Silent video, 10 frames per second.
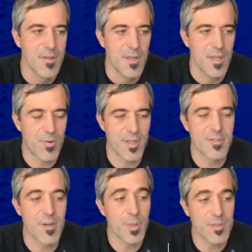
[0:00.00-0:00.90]
it creates an
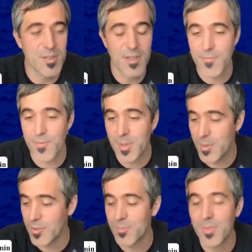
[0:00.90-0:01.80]
opportunity for people
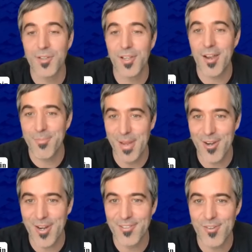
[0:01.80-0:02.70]
to build a lot of
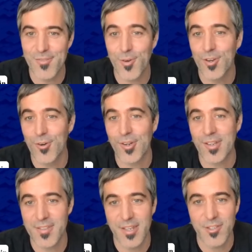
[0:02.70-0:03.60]
merit, or for an
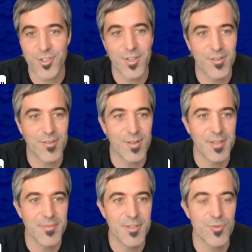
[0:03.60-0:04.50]
organization or
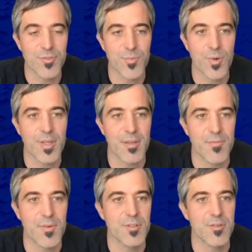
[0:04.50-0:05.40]
individuals working
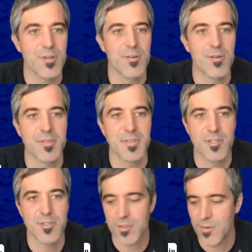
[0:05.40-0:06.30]
for a certain
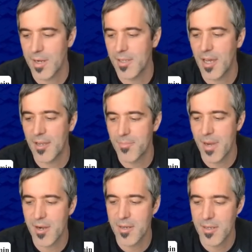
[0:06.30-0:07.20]
organization to create a lot of
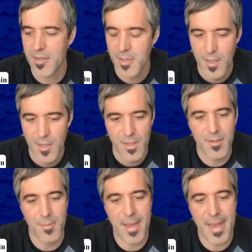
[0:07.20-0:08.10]
merit, and the
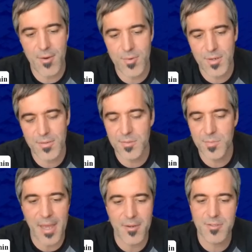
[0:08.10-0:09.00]
power, there's
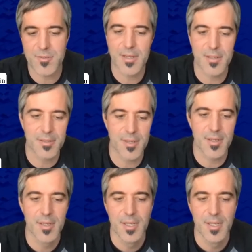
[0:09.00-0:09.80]
patterns around like the